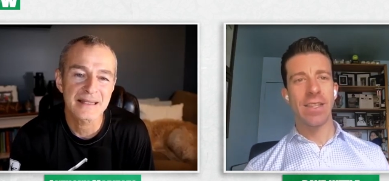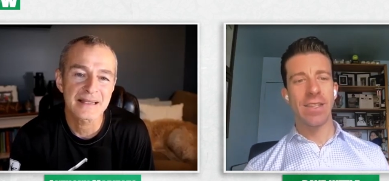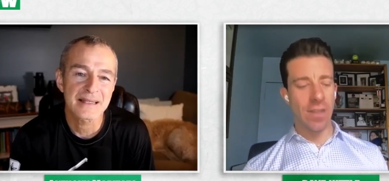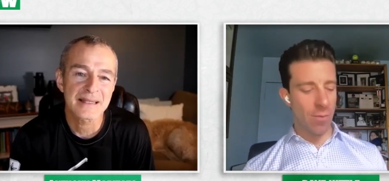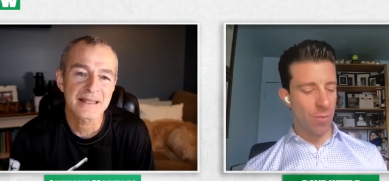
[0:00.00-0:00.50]

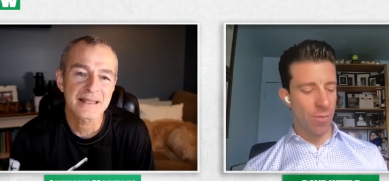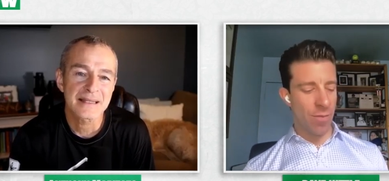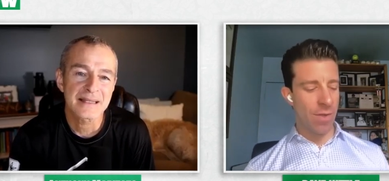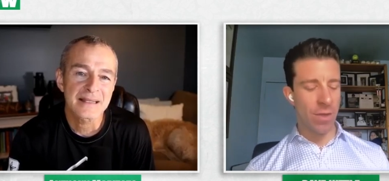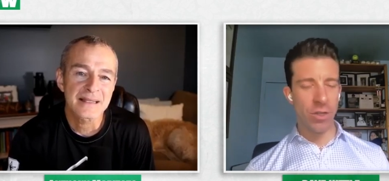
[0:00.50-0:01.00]
Speaker 1: some
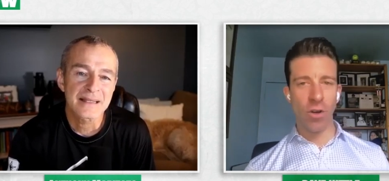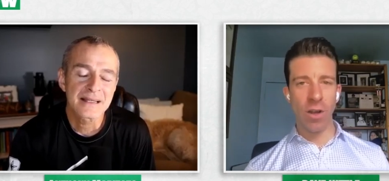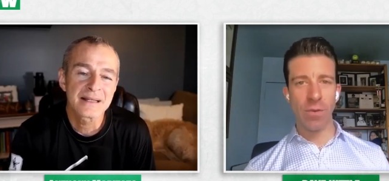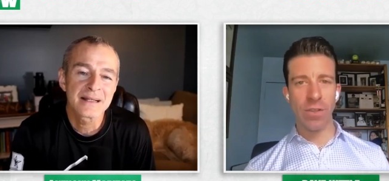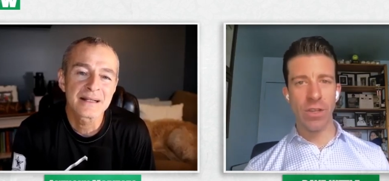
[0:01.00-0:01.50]

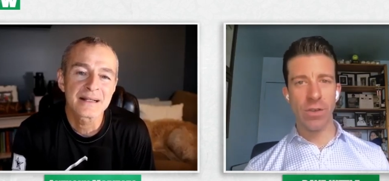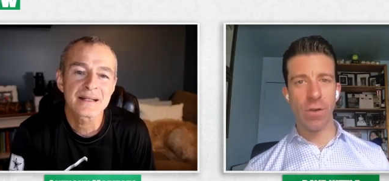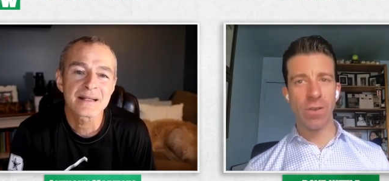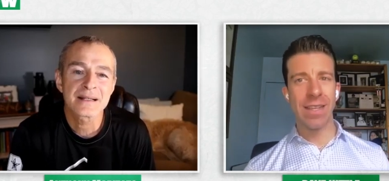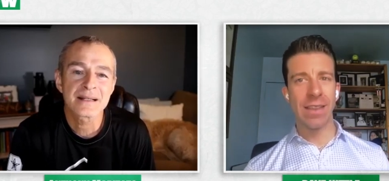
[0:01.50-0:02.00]
majority percentage of
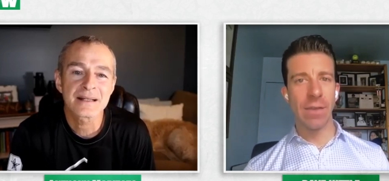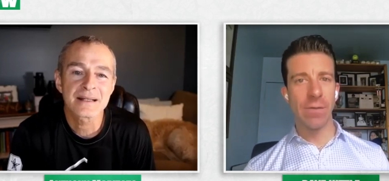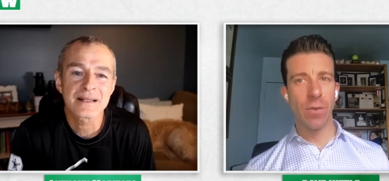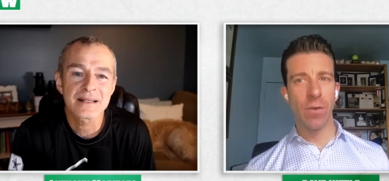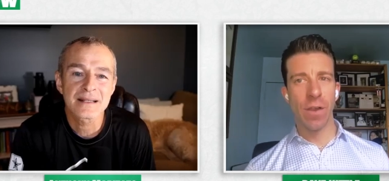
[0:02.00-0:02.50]
folks that left
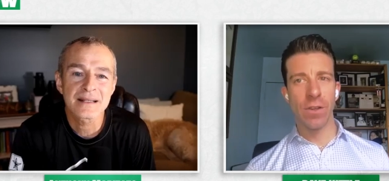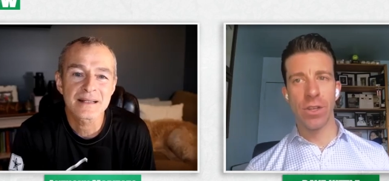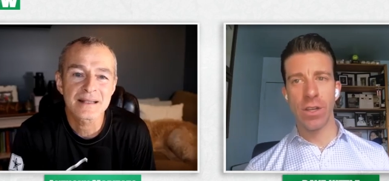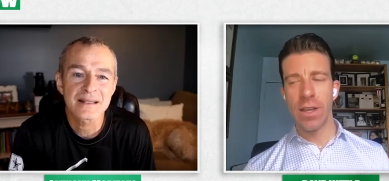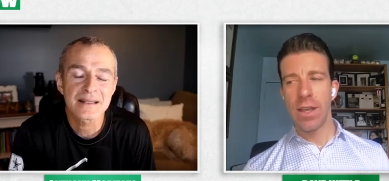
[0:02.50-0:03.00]
the
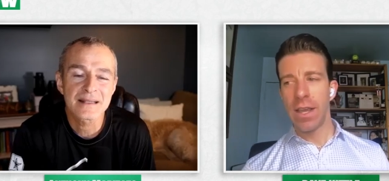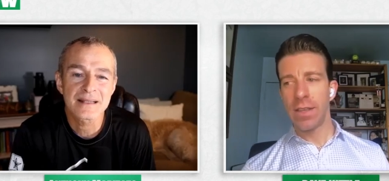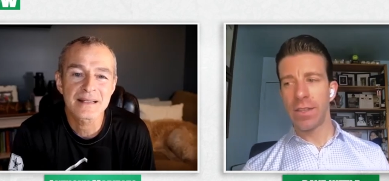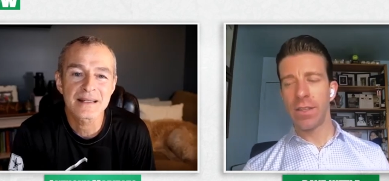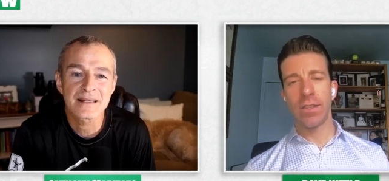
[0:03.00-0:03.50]
profession
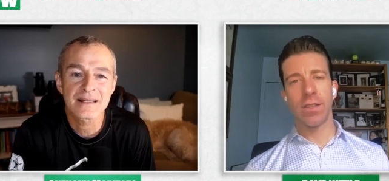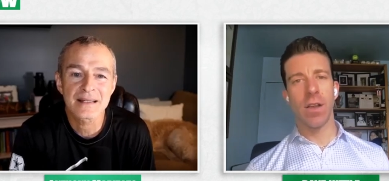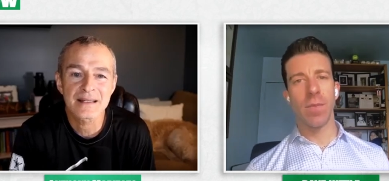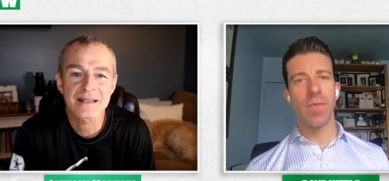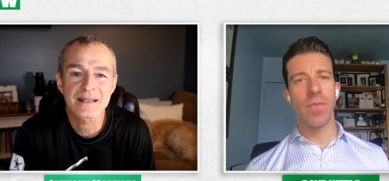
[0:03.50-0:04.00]
is it
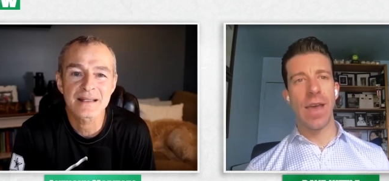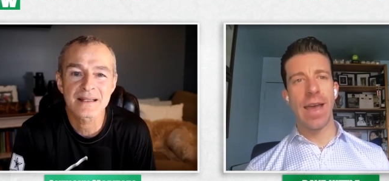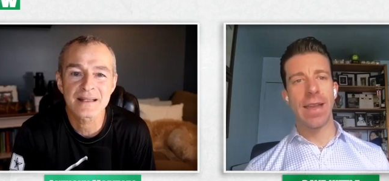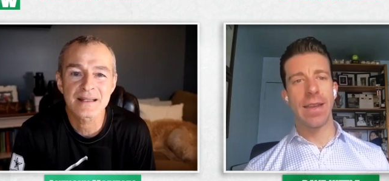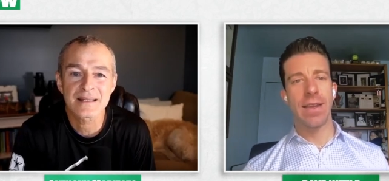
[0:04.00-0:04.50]
some
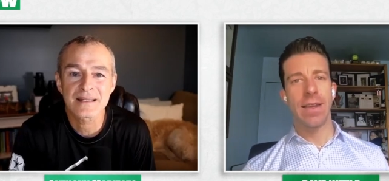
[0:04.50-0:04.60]
that